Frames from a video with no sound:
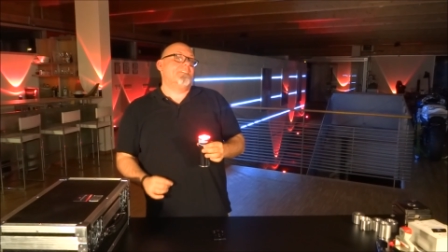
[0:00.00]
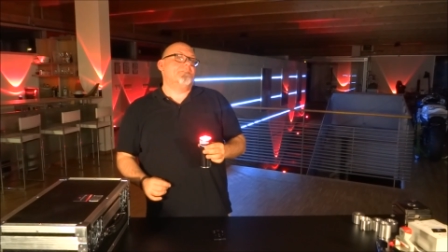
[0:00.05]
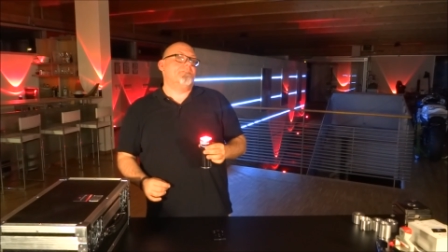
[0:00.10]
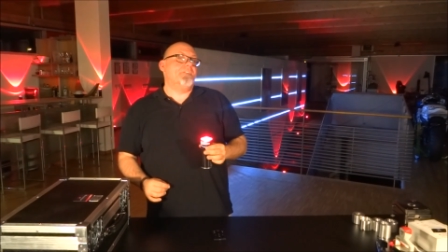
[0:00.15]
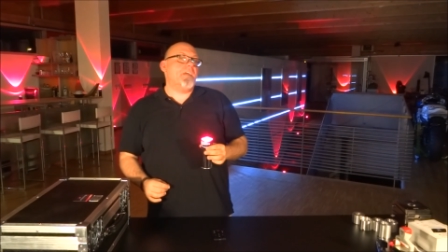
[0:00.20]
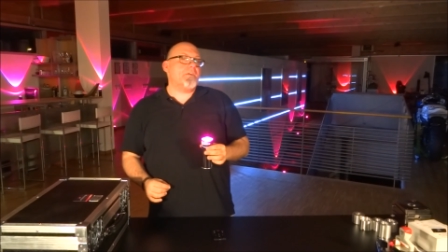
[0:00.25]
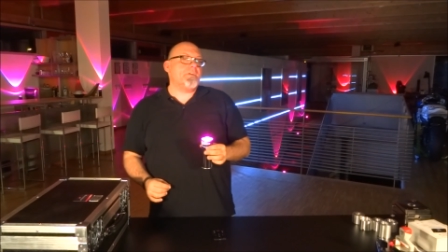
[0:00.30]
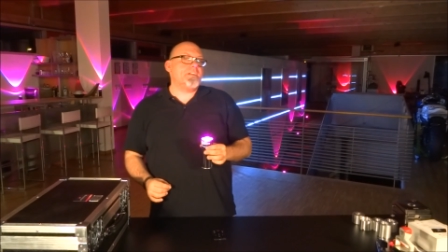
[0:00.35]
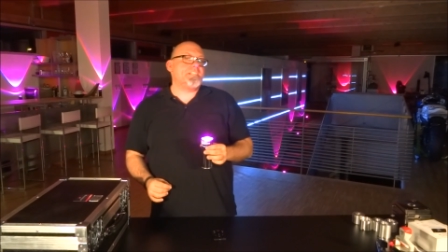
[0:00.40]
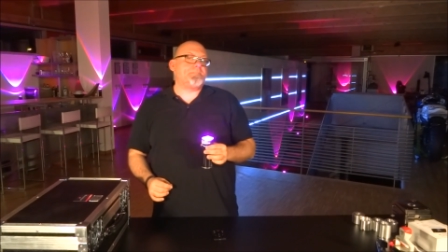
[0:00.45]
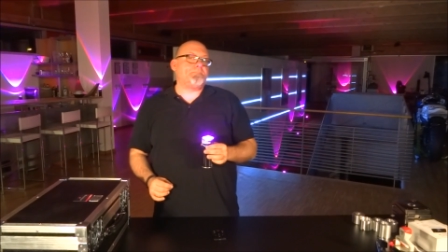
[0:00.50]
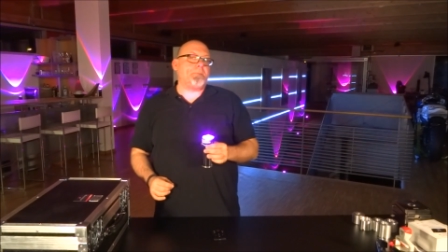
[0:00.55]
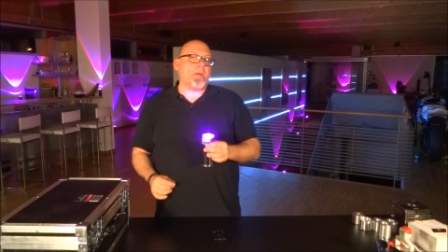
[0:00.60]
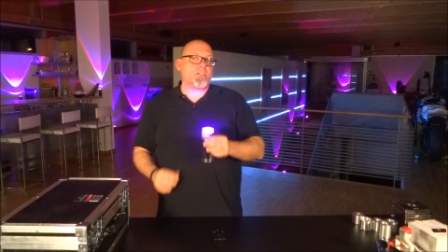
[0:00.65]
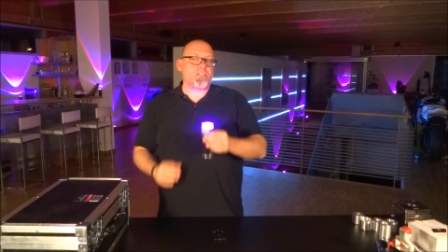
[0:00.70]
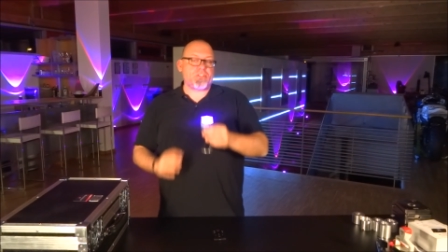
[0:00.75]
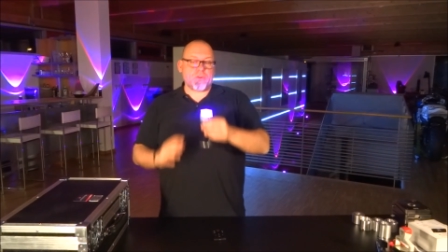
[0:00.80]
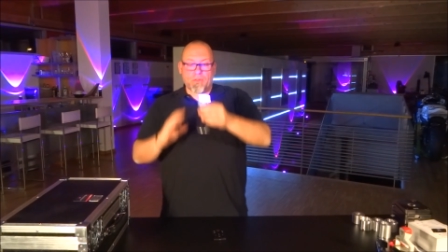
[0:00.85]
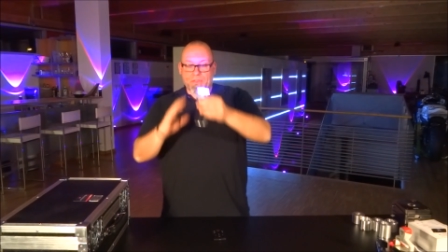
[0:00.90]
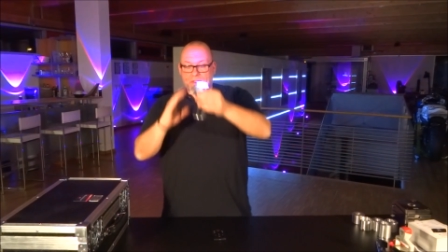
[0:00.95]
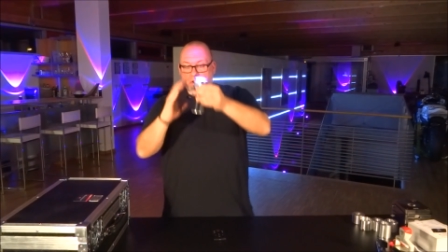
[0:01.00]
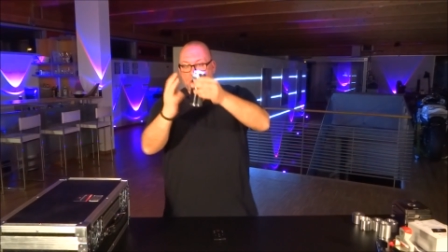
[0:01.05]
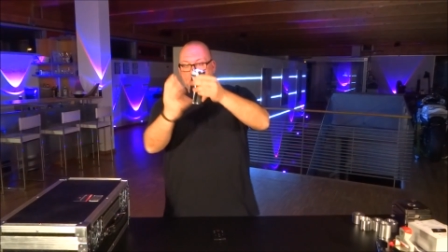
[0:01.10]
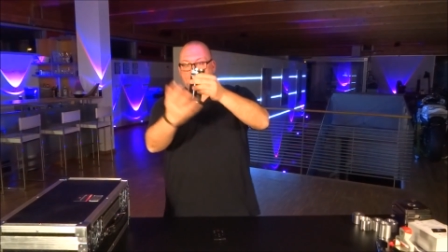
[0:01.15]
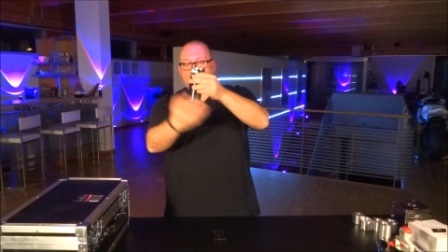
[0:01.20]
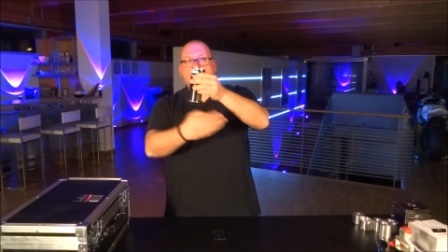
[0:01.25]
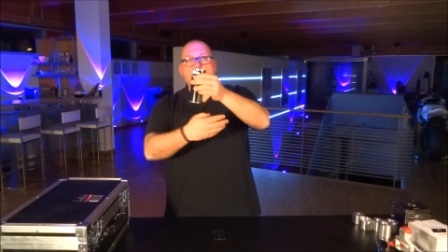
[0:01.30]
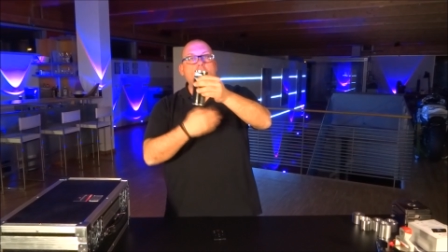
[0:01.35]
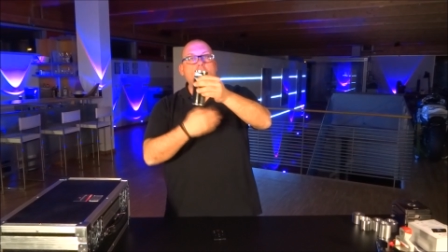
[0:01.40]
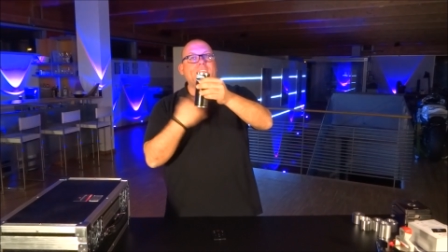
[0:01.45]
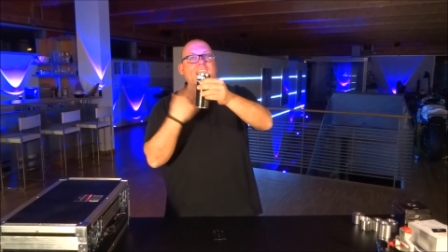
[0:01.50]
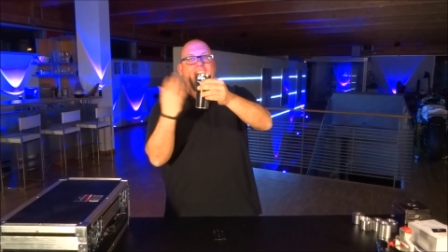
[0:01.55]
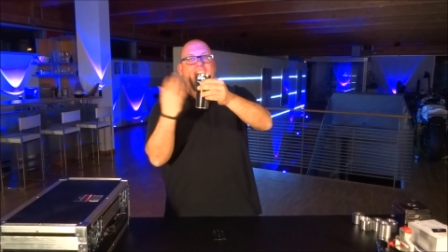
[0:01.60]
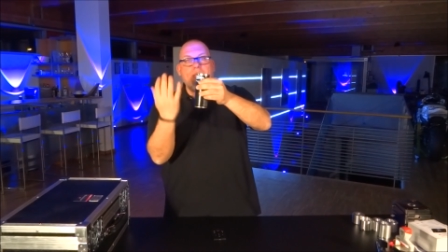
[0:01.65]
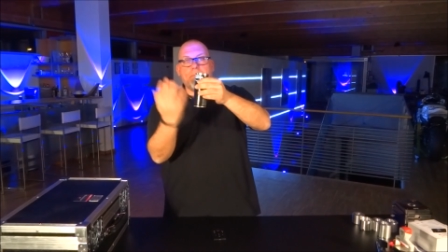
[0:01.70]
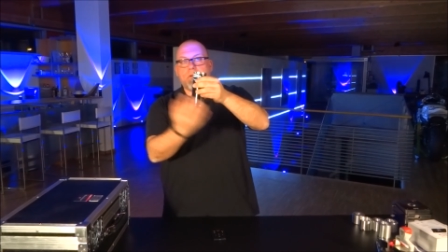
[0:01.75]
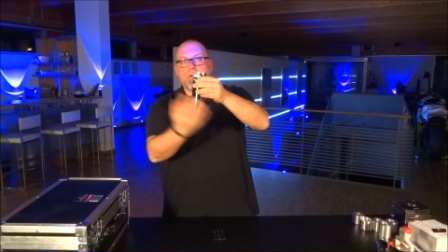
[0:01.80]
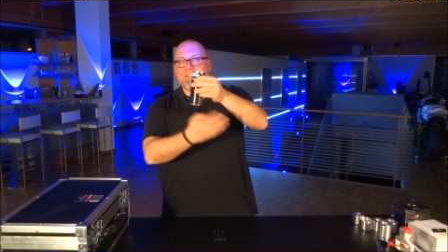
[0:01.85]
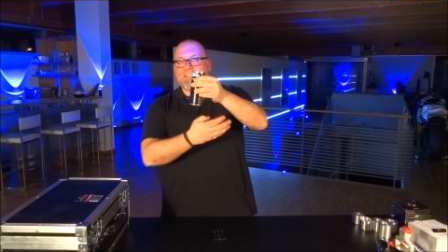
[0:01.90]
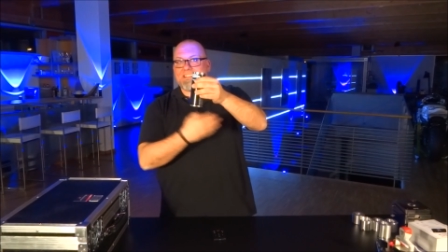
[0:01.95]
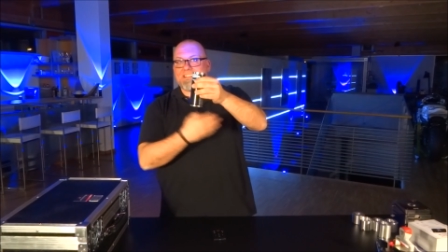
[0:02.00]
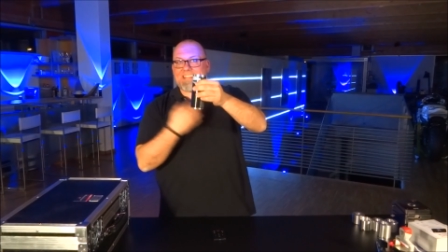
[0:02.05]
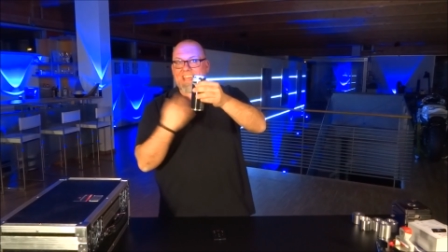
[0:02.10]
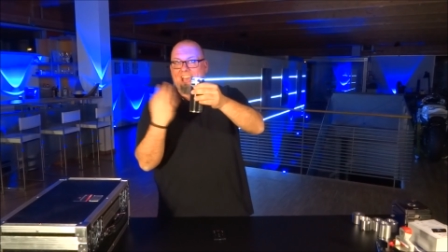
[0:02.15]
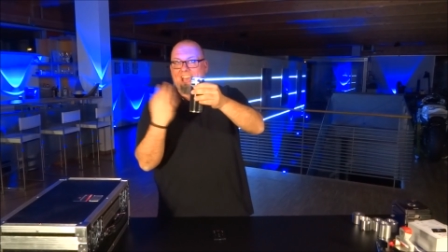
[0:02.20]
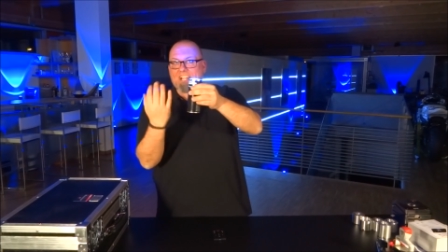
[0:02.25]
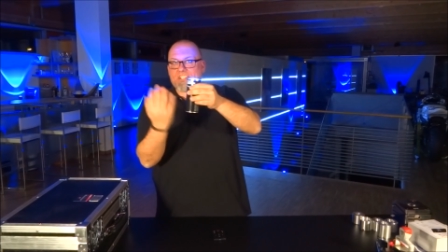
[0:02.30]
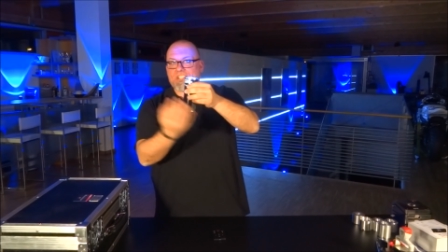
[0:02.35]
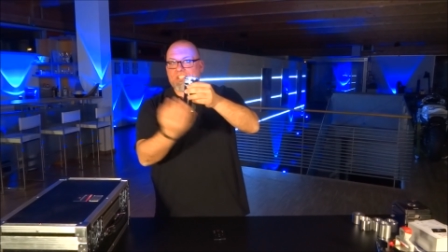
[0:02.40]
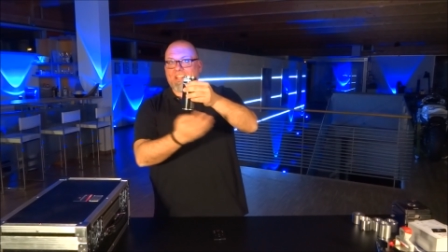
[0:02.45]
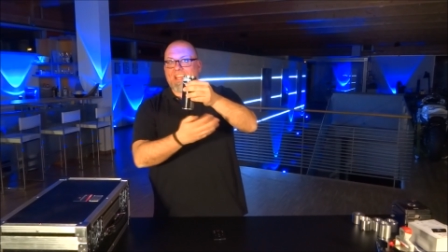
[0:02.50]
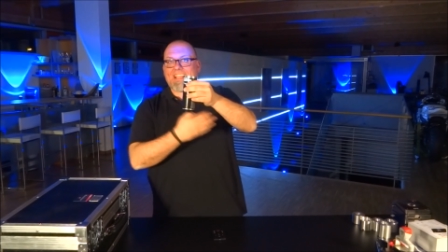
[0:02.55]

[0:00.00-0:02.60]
very special, there are no cables attached.